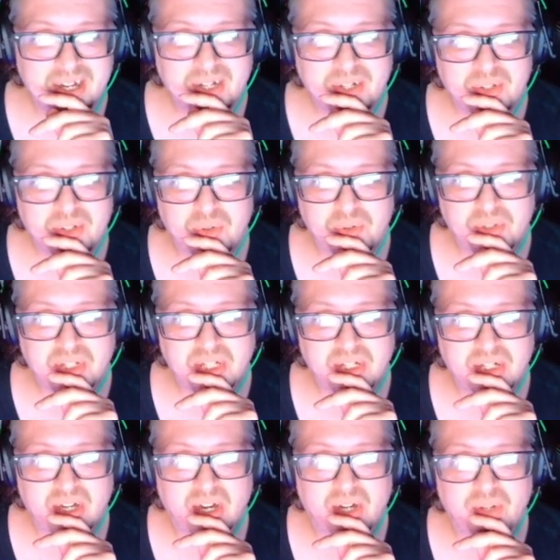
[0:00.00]

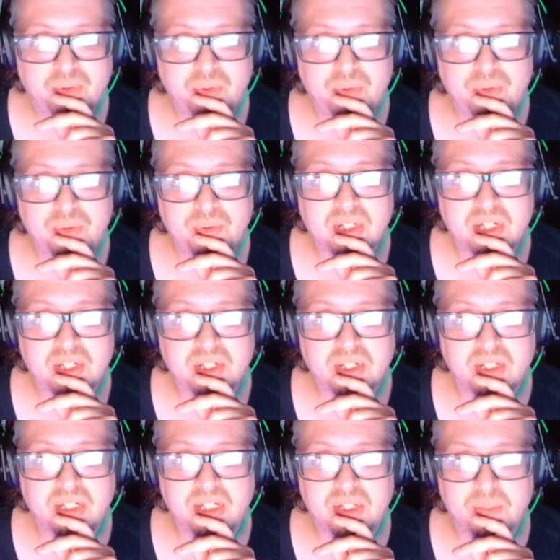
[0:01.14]
Two new sets of
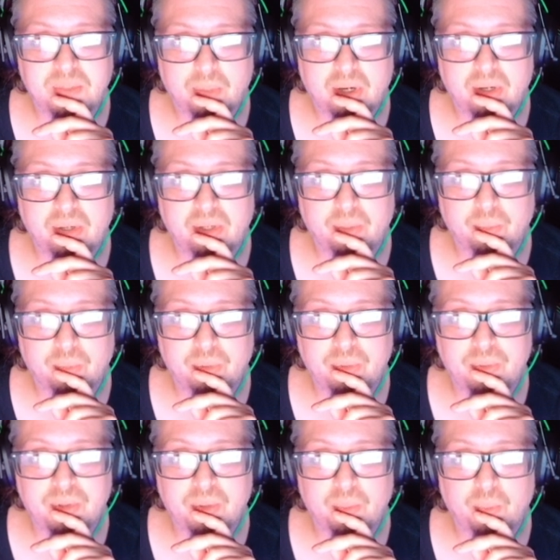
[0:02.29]
the sprouting
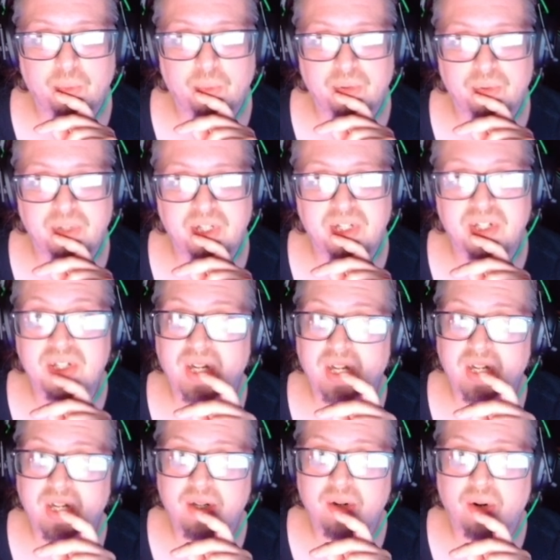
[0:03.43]
roots, one on each
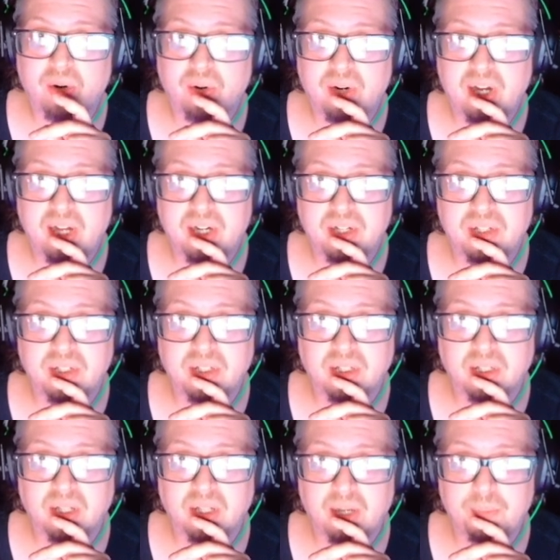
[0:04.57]
side, are added to the
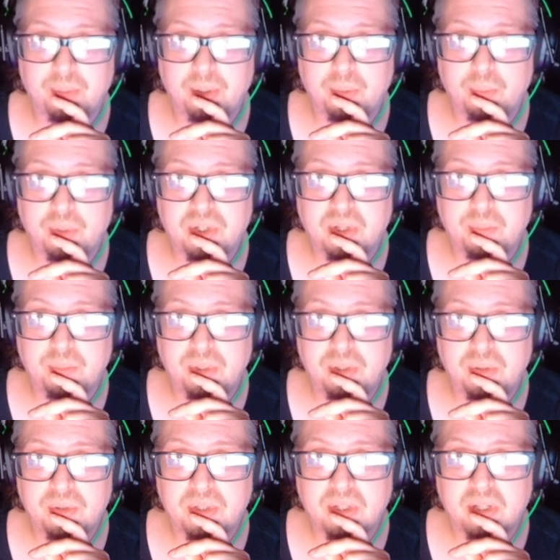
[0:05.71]
lobby, which can be
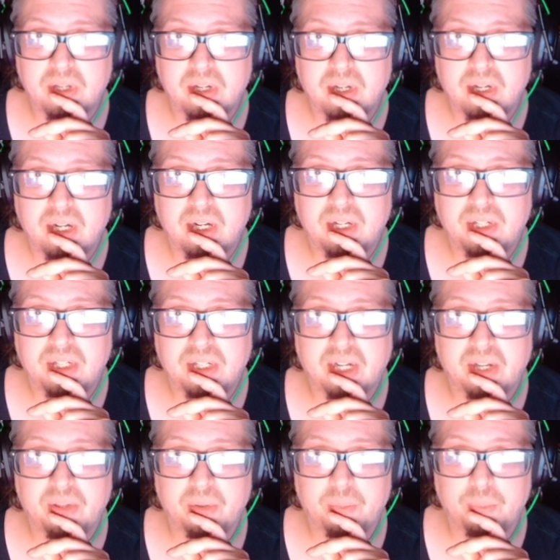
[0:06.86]
used to
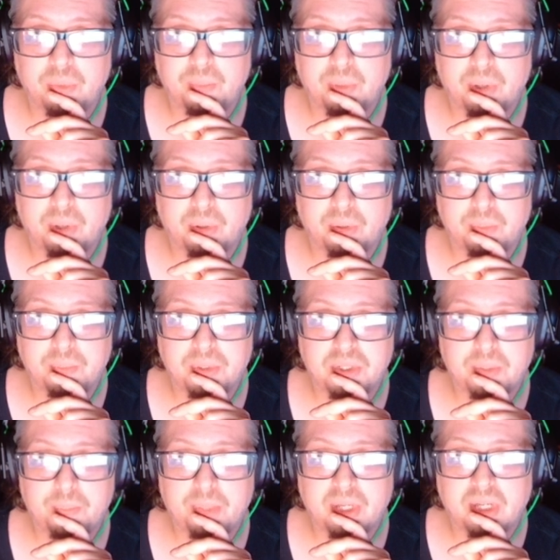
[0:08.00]
gather bruma herbs.
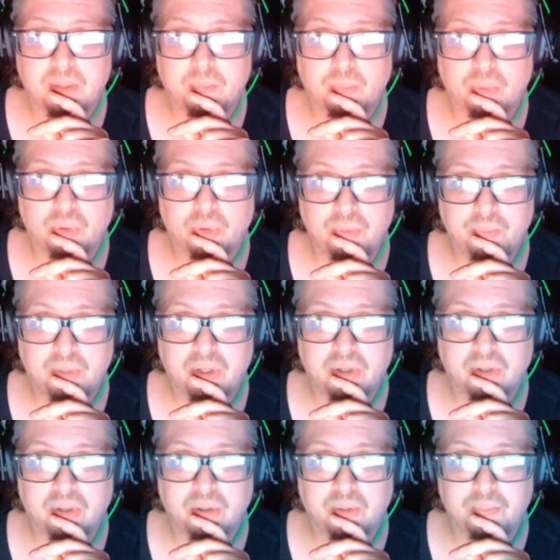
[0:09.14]
Picking bruma
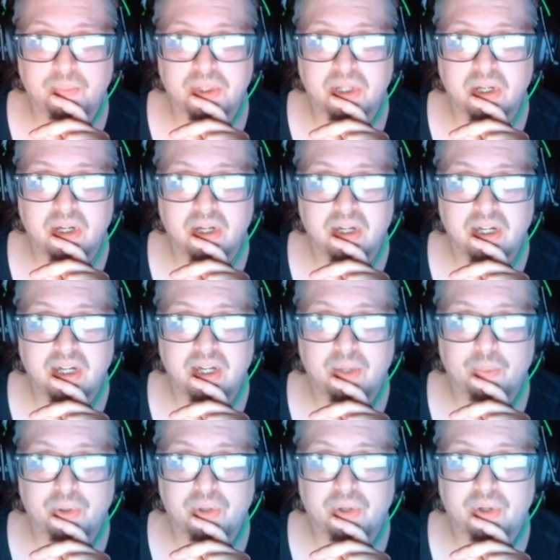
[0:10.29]
herbs in
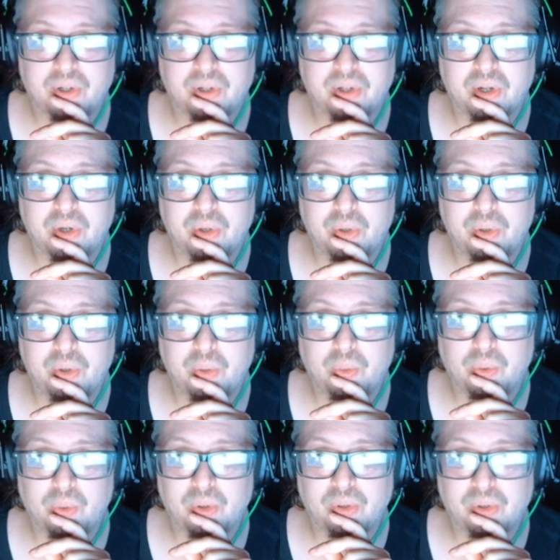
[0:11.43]
Wintertodt no
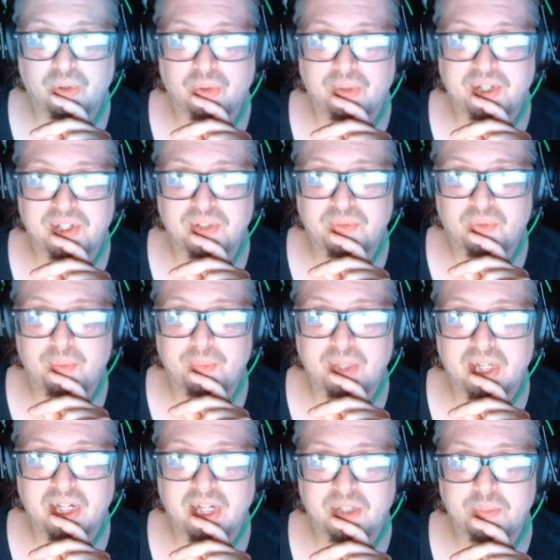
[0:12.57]
longer grants farming
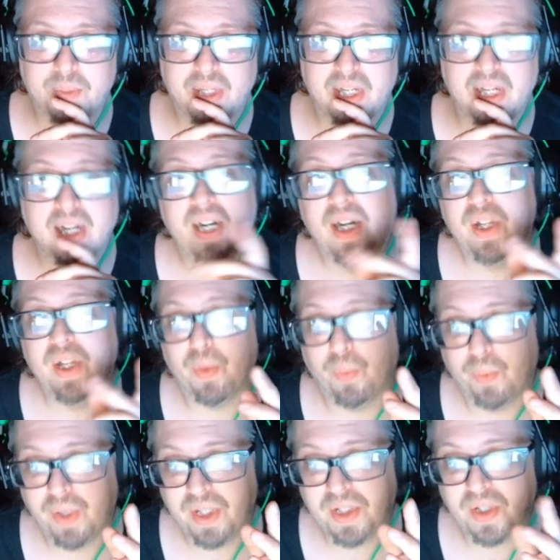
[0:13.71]
XP. The
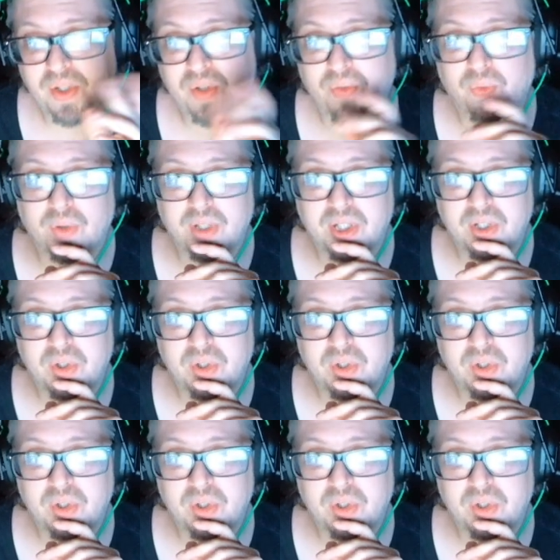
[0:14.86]
reasons for this